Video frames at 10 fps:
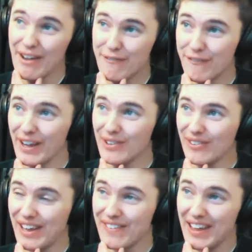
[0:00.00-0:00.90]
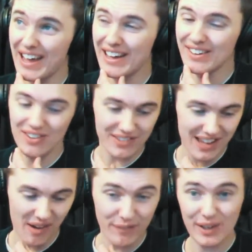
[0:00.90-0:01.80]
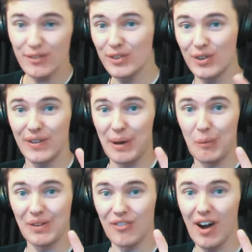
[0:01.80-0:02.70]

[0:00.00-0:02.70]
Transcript: I failed at that. God damn, I think I've only gotten like one